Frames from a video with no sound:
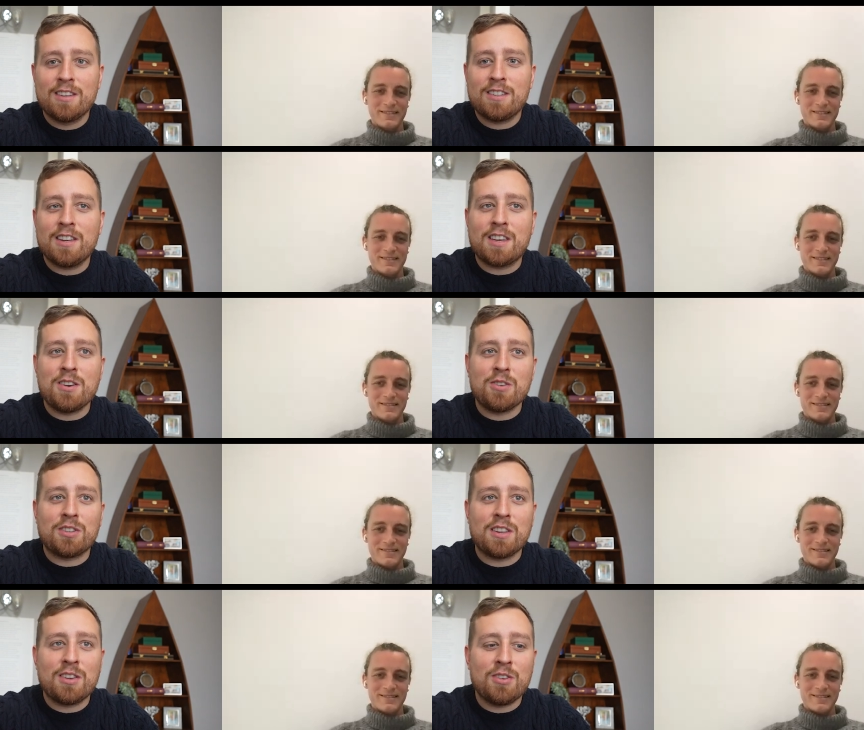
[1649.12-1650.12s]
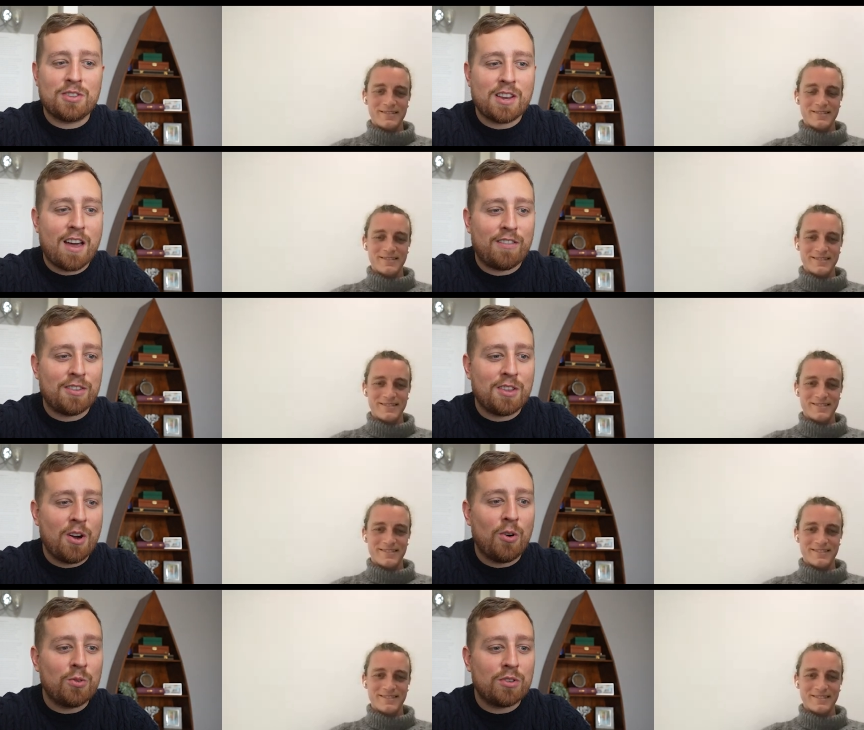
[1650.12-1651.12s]
Speaker 1: stickiness that you used to have in
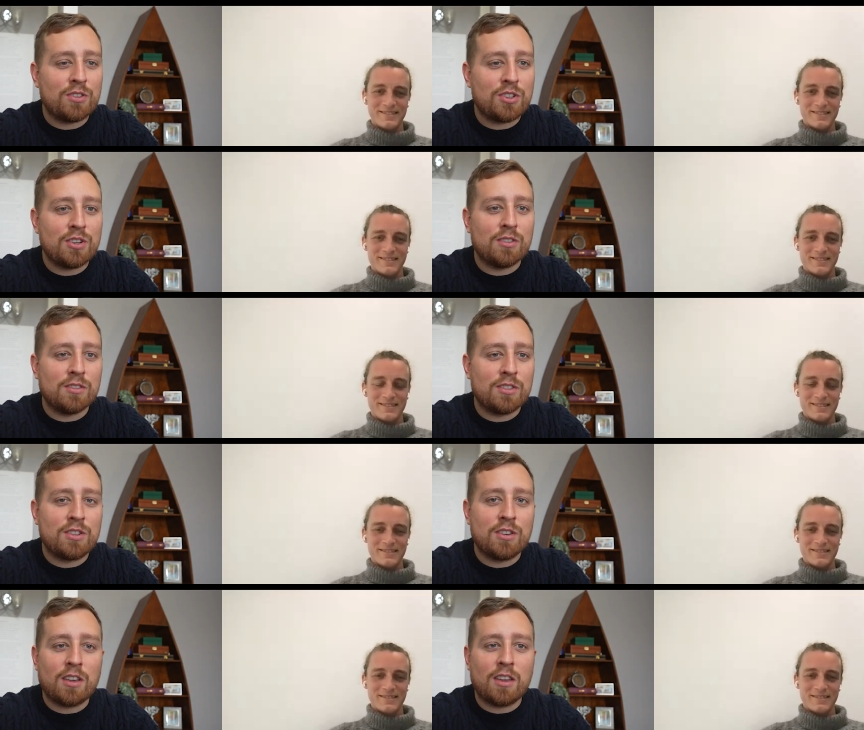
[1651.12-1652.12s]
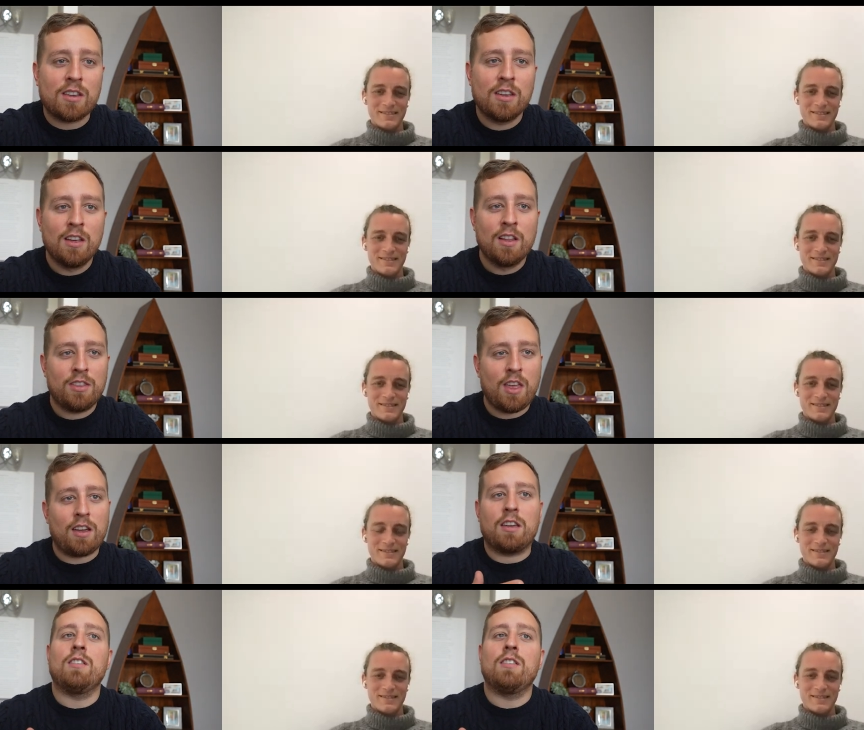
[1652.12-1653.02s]
the olden tunes? Do you think that